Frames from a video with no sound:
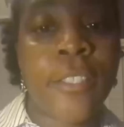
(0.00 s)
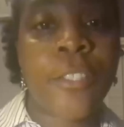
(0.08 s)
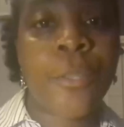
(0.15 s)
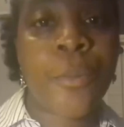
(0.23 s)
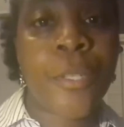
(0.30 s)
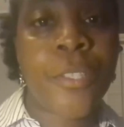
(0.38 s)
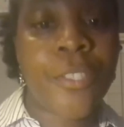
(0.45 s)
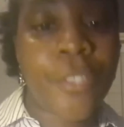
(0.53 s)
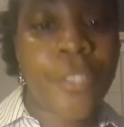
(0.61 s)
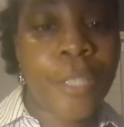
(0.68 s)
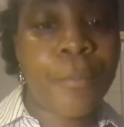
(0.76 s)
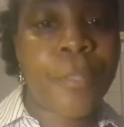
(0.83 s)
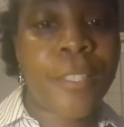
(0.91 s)
there was a
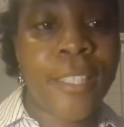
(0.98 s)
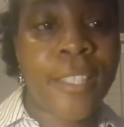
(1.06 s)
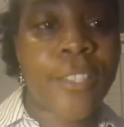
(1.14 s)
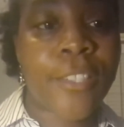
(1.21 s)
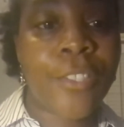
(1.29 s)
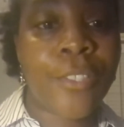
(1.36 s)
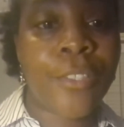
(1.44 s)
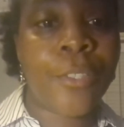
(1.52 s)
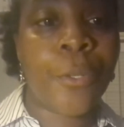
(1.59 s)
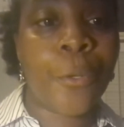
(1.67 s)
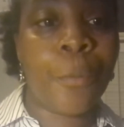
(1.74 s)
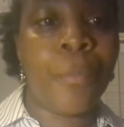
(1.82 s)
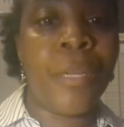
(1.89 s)
deep connection to
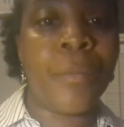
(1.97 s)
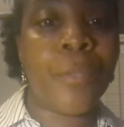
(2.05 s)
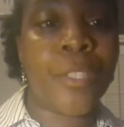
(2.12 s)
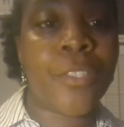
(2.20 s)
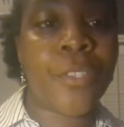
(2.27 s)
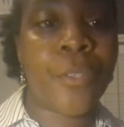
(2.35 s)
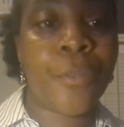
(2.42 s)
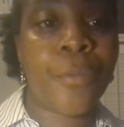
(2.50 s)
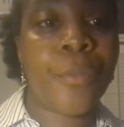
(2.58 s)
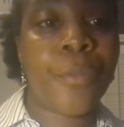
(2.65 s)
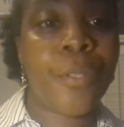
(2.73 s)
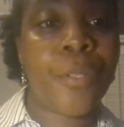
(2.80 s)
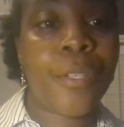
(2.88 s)
her memories
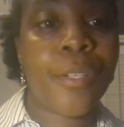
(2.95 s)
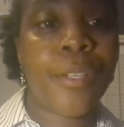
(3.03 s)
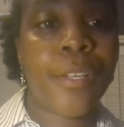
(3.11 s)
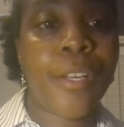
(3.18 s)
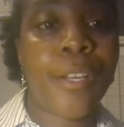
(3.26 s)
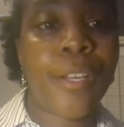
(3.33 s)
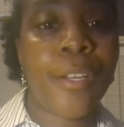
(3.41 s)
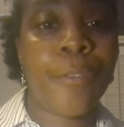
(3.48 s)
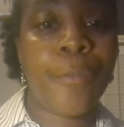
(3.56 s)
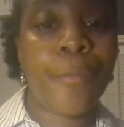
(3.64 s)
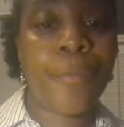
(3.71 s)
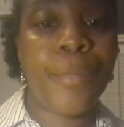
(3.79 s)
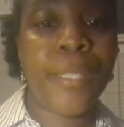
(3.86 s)

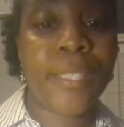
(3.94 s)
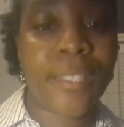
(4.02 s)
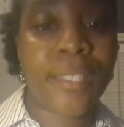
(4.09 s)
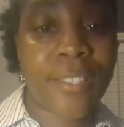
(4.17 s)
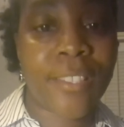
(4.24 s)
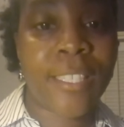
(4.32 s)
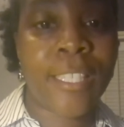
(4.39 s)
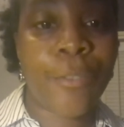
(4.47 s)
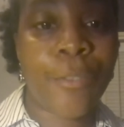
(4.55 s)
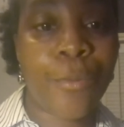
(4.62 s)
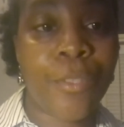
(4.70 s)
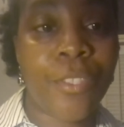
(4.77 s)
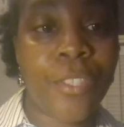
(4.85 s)
of being
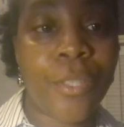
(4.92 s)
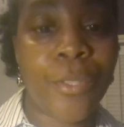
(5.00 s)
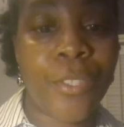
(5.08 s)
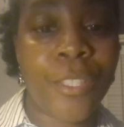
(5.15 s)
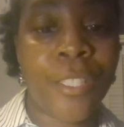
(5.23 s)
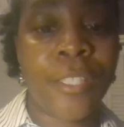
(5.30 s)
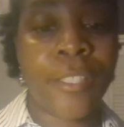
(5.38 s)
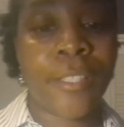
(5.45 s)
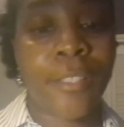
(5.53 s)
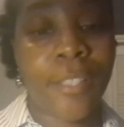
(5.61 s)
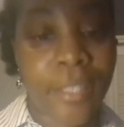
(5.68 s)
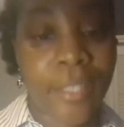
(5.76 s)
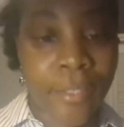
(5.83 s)
enslaved when she was young.
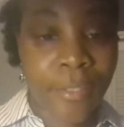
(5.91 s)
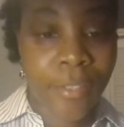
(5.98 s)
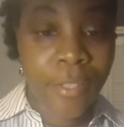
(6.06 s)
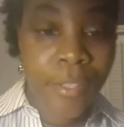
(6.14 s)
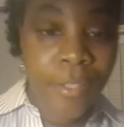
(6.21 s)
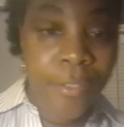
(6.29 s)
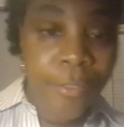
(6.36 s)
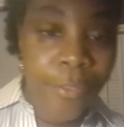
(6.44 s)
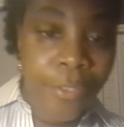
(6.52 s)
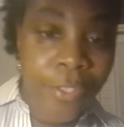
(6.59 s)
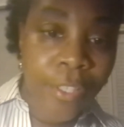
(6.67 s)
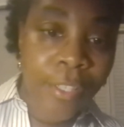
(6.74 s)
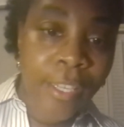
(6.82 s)
And
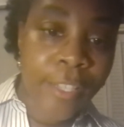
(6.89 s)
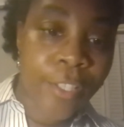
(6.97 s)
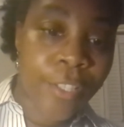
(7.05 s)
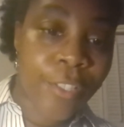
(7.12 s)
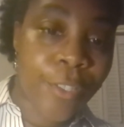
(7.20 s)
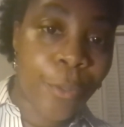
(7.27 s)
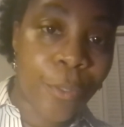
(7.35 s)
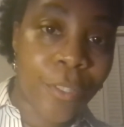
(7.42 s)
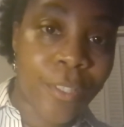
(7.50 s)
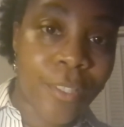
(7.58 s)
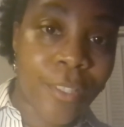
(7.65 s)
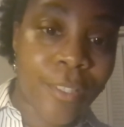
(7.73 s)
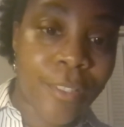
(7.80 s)
I just
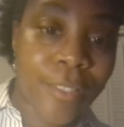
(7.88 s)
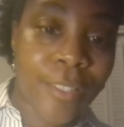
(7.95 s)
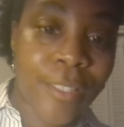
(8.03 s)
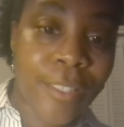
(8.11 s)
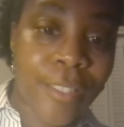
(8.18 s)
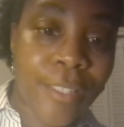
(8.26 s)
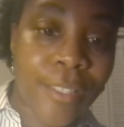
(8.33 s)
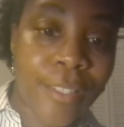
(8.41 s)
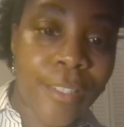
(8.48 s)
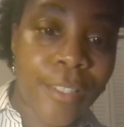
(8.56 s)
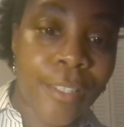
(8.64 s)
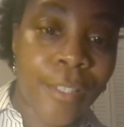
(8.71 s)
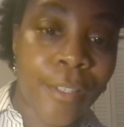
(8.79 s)
noticed
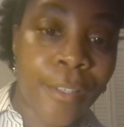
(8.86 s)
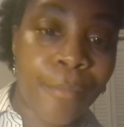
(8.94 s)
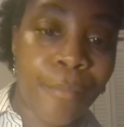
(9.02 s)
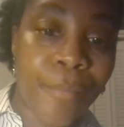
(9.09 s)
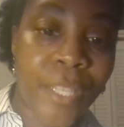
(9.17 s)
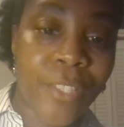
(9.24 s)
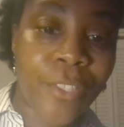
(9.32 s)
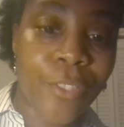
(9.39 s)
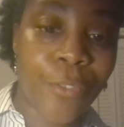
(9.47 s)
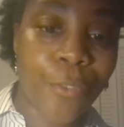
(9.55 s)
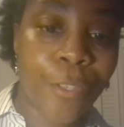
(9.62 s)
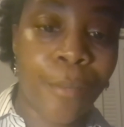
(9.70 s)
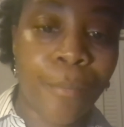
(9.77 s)
a message
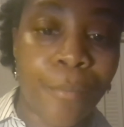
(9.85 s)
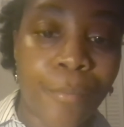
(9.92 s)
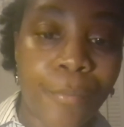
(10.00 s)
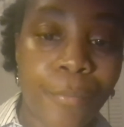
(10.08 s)
from